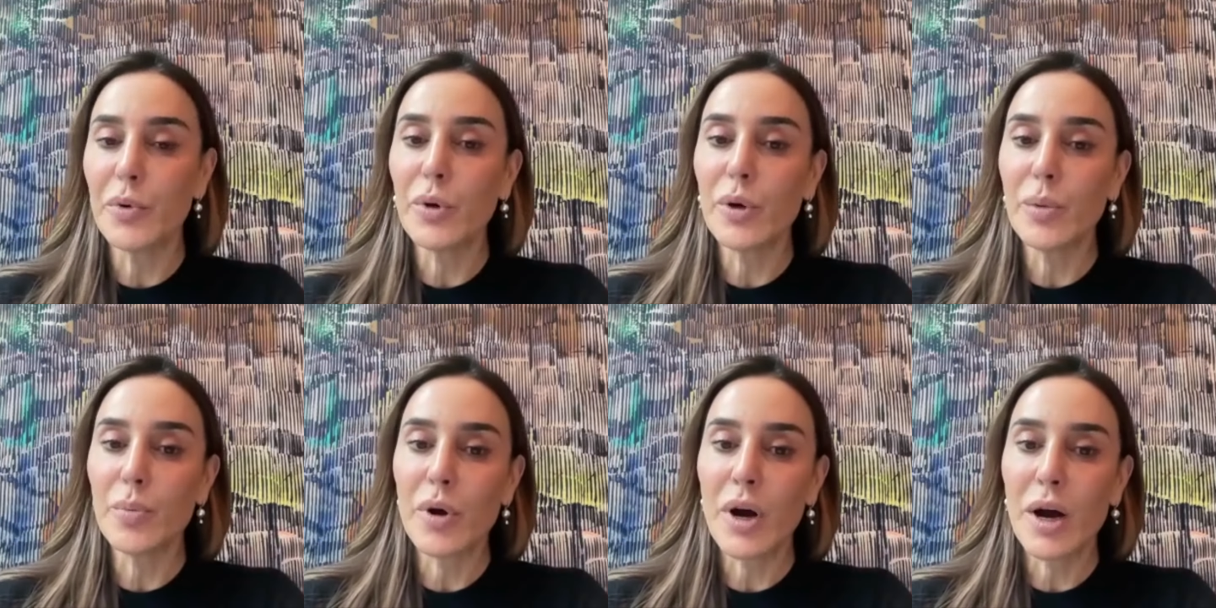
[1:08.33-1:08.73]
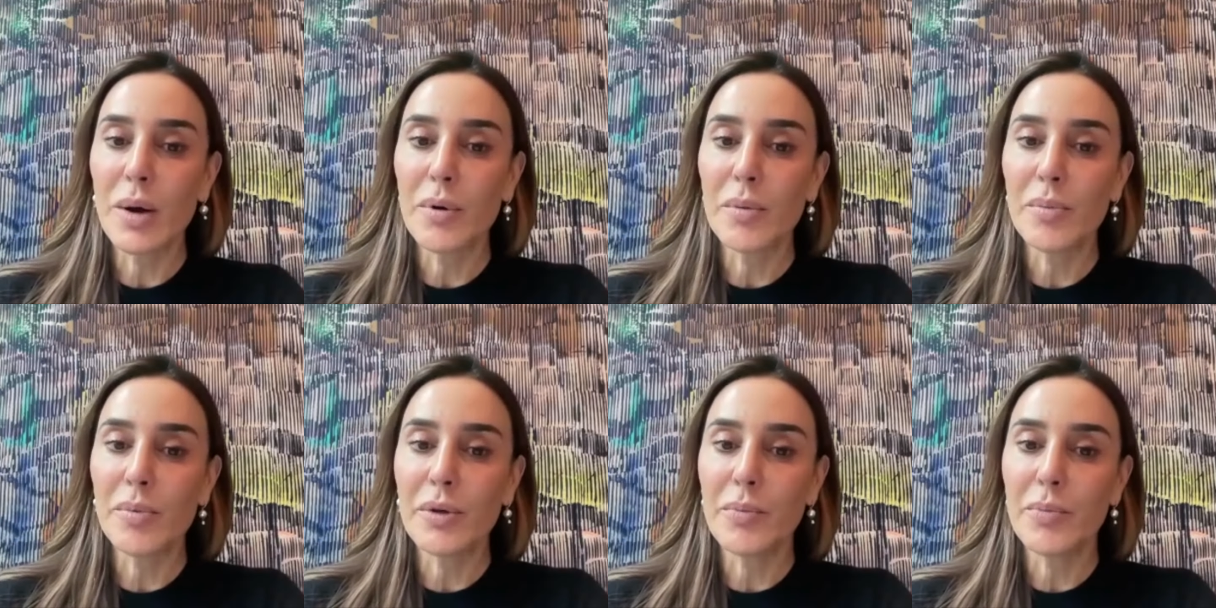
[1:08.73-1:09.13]
who are
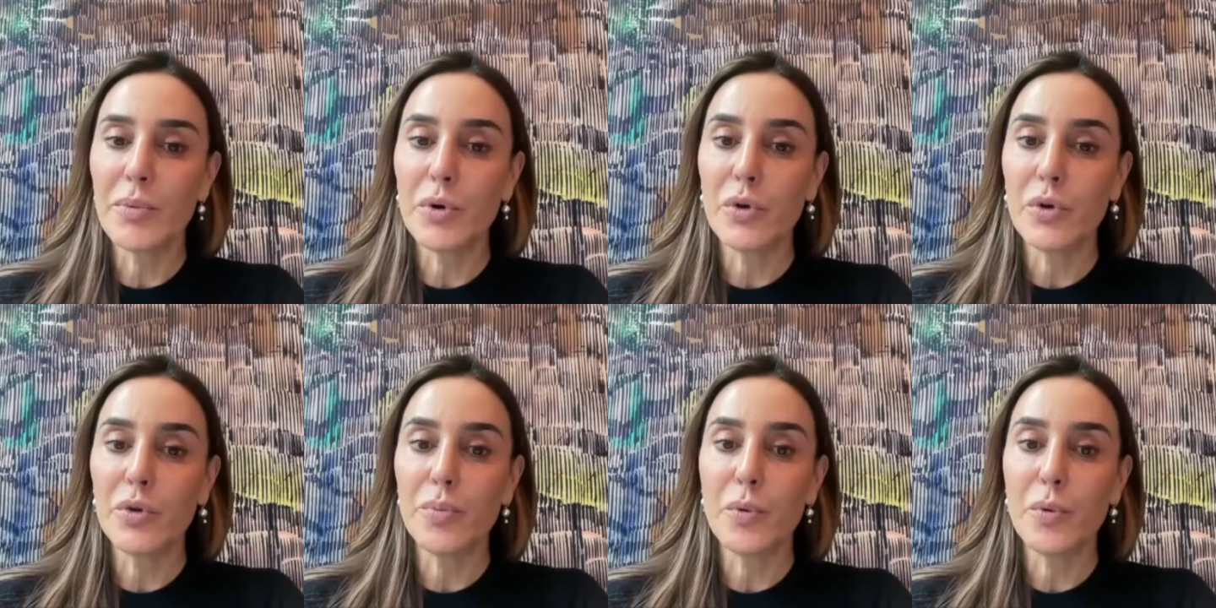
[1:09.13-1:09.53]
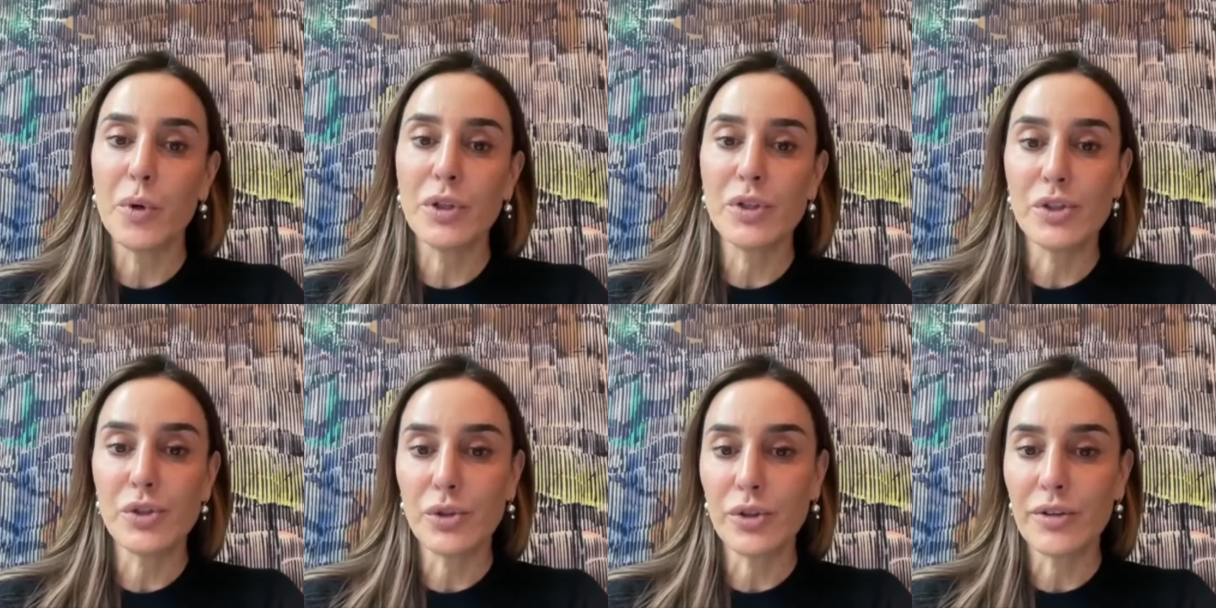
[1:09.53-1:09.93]
probably both
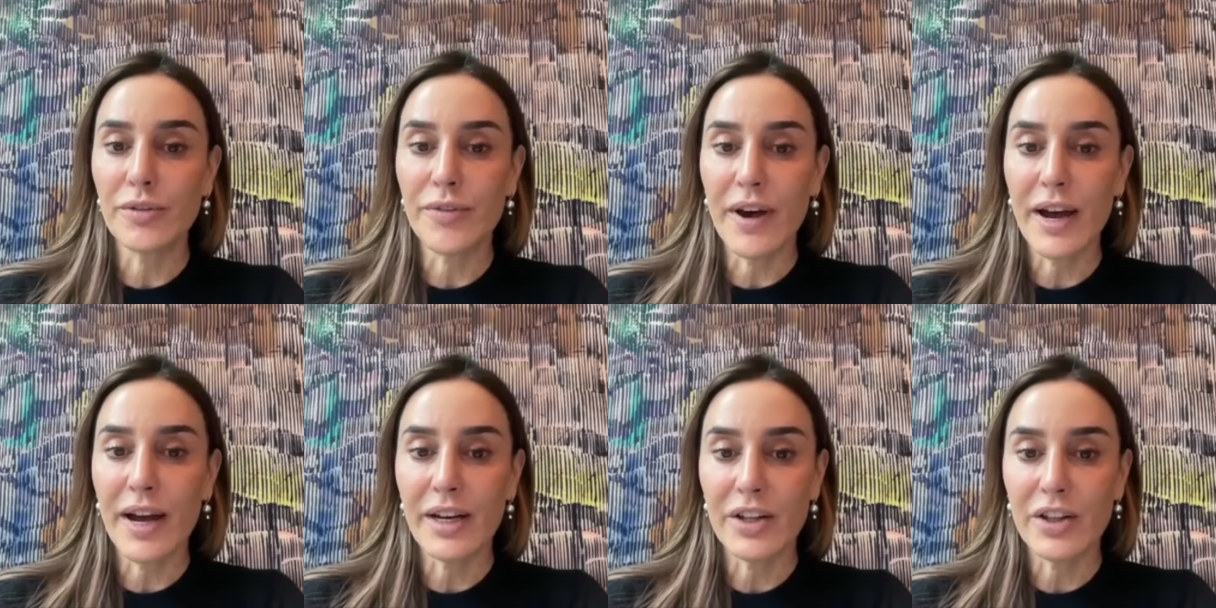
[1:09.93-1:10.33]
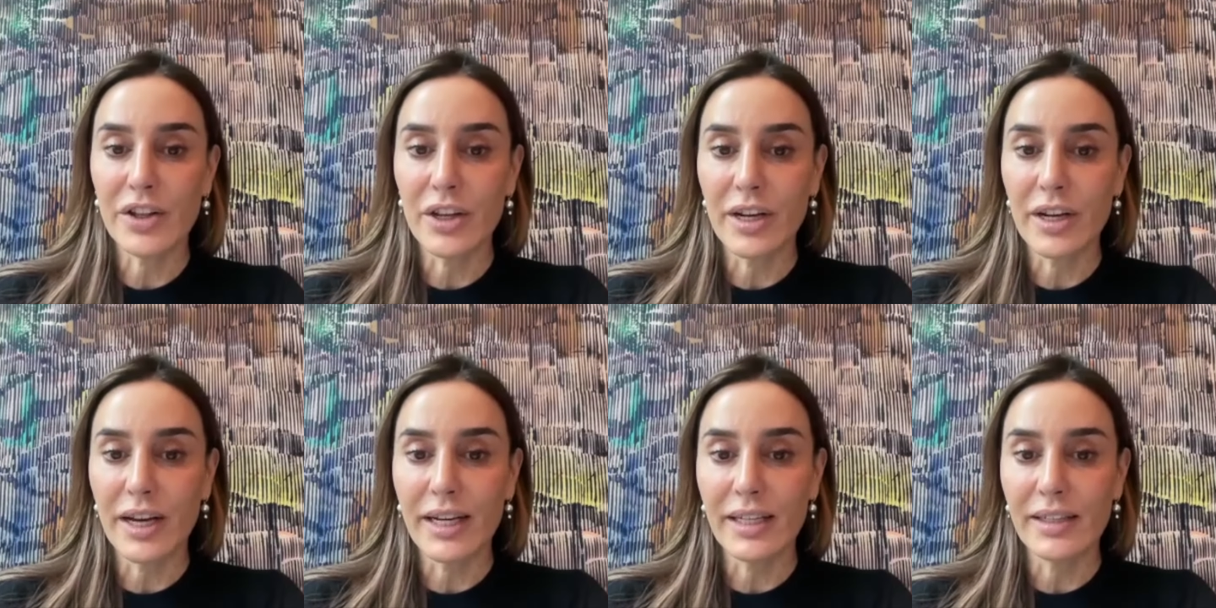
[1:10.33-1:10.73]
board certified in the
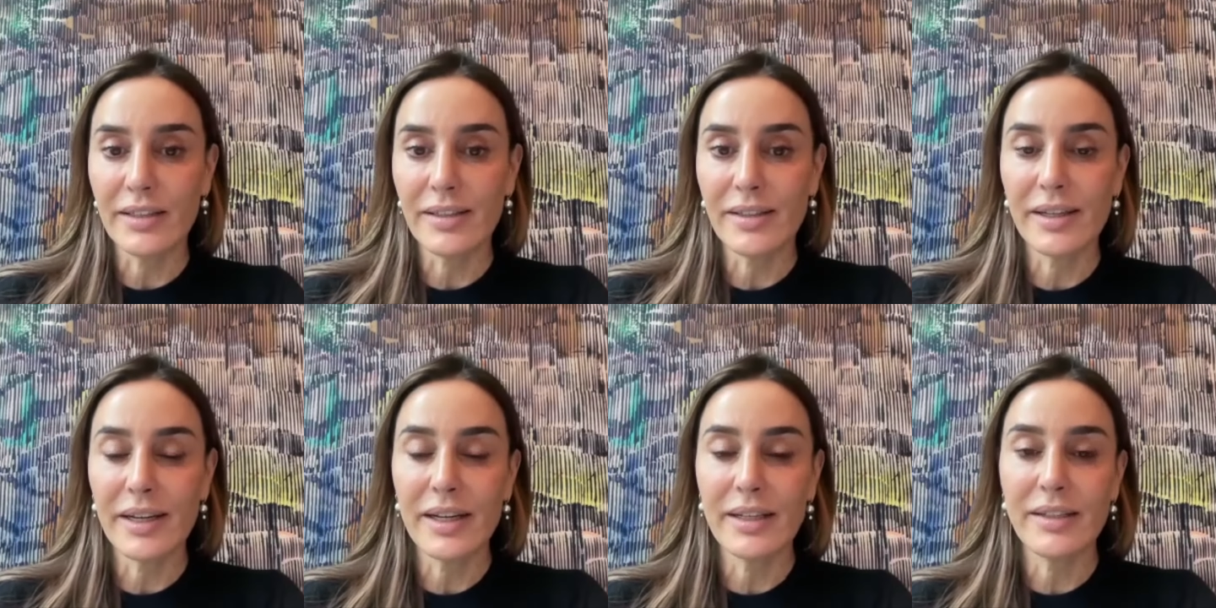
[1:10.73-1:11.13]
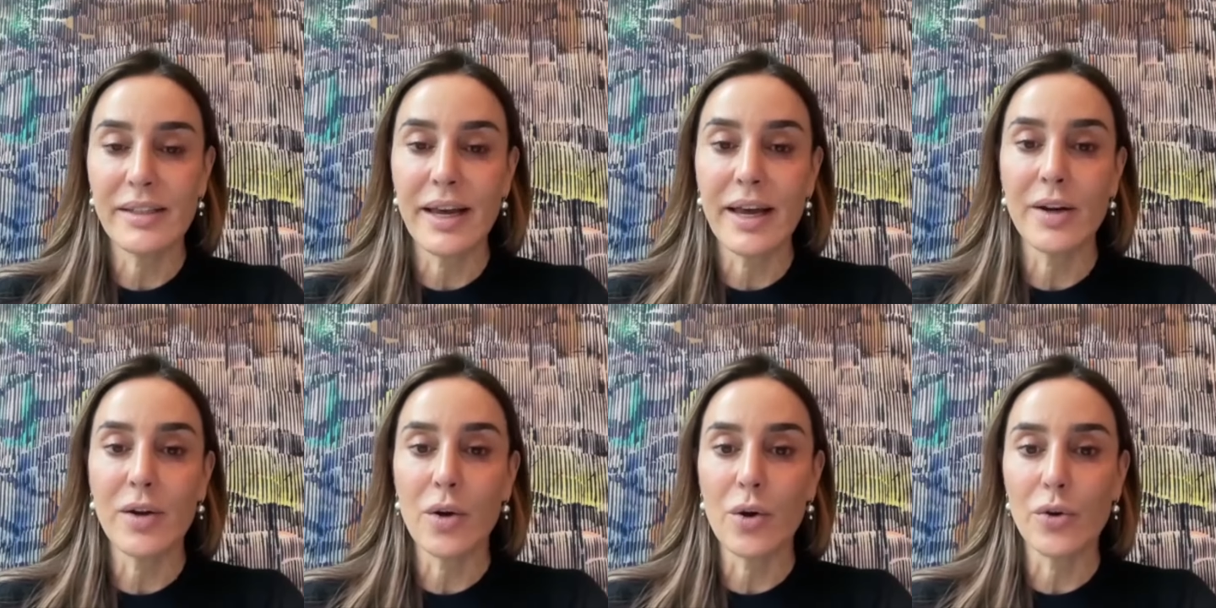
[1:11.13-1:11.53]
United States
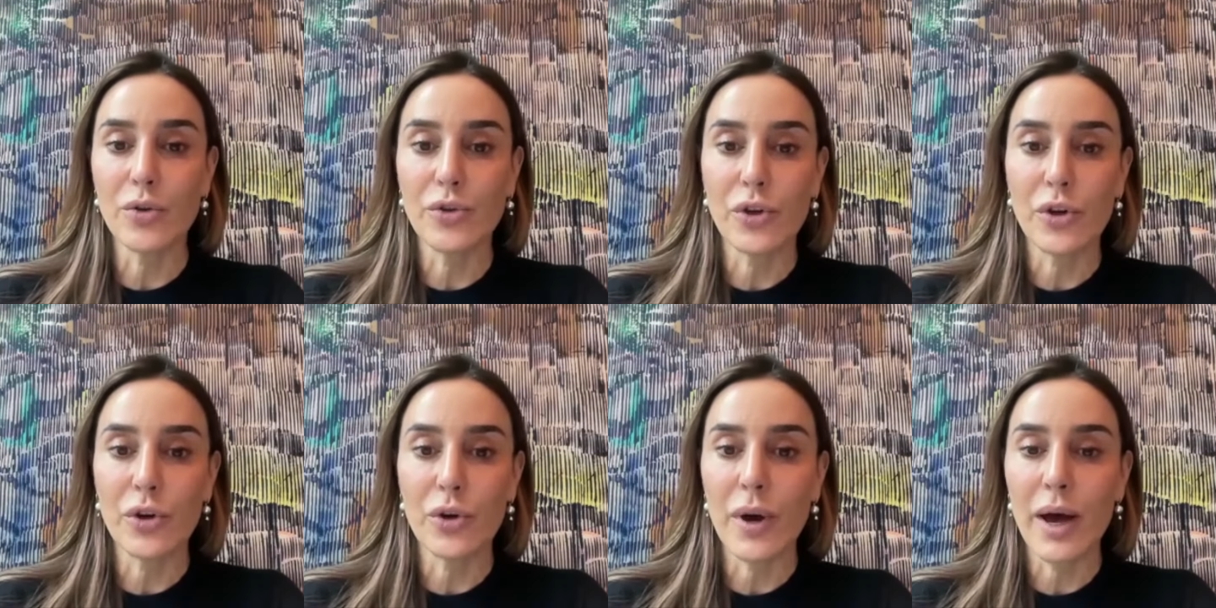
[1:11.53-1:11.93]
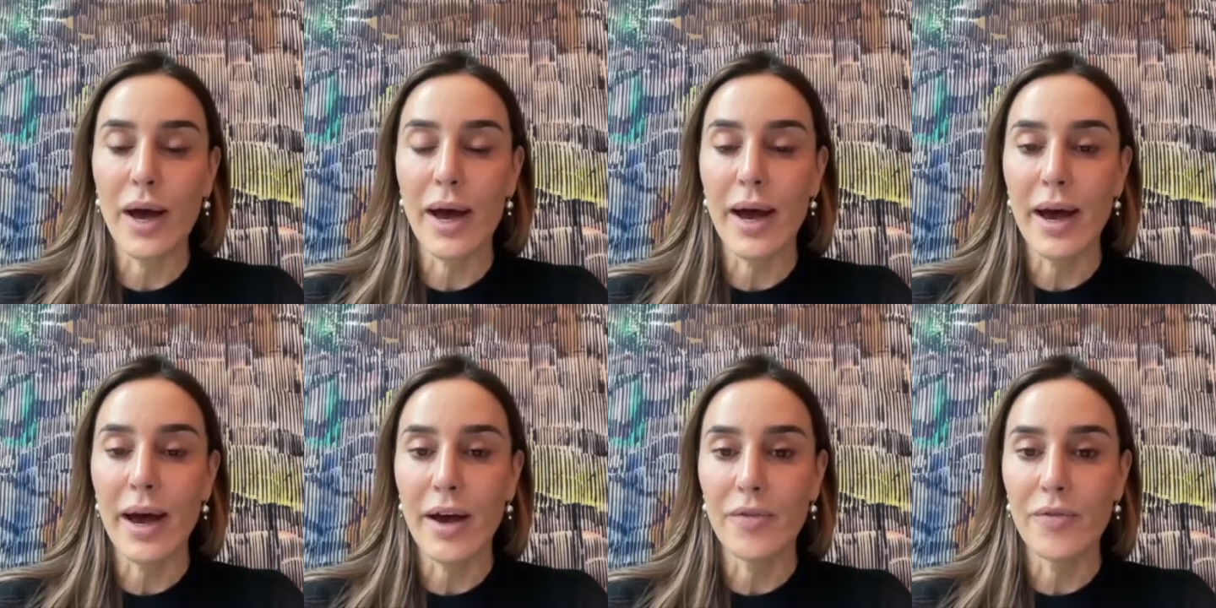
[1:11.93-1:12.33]
and also
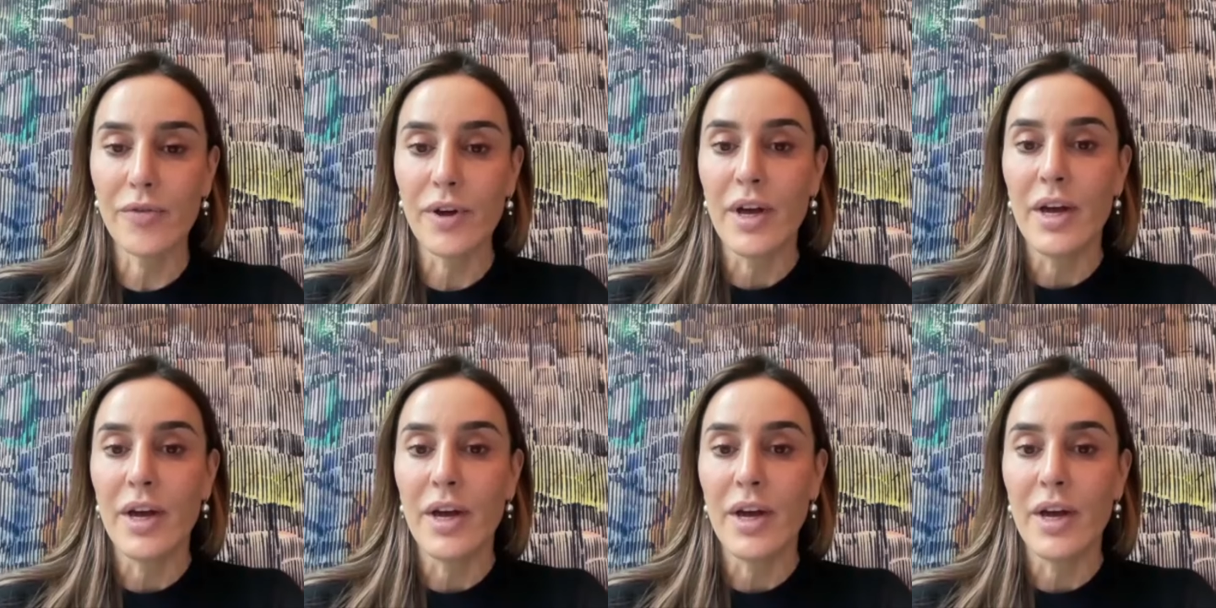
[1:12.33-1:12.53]
have